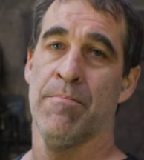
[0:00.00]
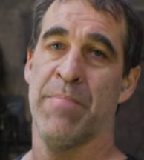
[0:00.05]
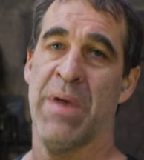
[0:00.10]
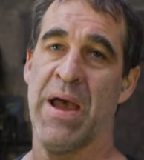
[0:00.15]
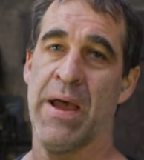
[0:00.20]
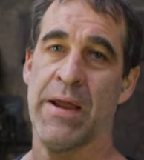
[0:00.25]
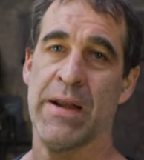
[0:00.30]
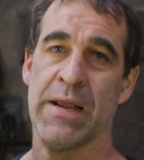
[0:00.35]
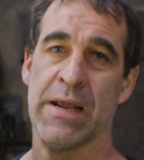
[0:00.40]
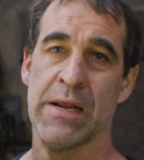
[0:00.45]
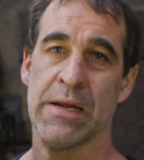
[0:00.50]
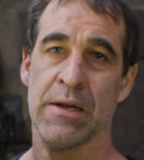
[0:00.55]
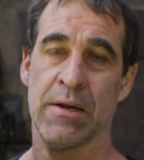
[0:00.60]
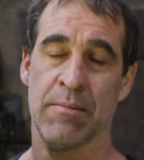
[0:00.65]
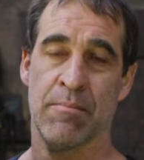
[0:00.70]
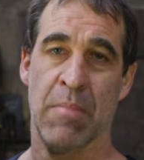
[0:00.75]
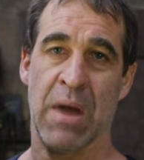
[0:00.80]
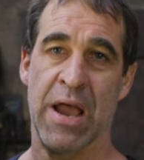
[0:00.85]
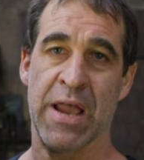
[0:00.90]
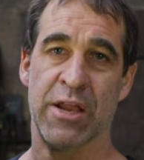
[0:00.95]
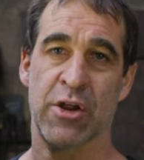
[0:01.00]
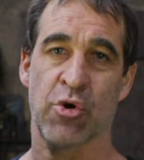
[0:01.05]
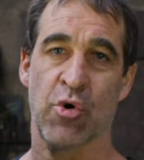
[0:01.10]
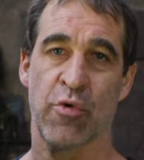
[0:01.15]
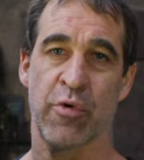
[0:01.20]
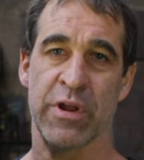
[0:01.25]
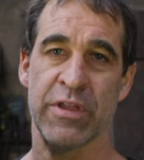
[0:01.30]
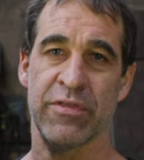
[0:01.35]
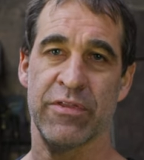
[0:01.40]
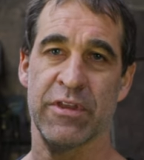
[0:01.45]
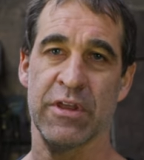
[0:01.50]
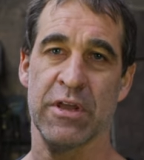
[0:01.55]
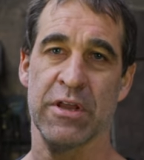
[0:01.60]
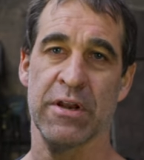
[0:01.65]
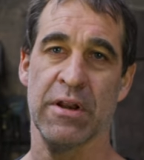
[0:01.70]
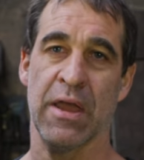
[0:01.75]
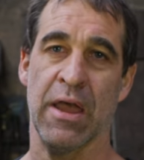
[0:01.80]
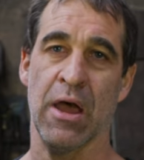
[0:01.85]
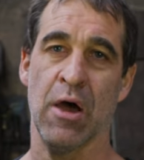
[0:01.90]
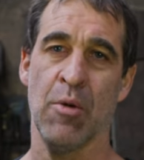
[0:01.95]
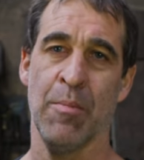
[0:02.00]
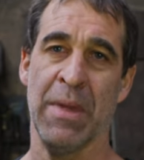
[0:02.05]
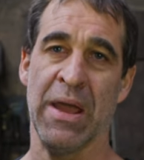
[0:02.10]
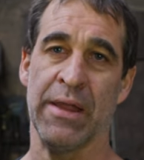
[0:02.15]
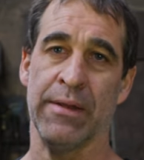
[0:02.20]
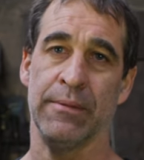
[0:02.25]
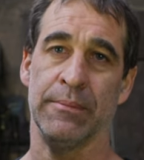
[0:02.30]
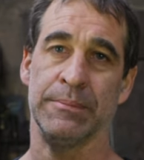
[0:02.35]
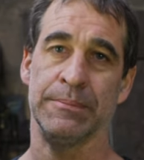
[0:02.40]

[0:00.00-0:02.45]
Padding my Corinthian helmet.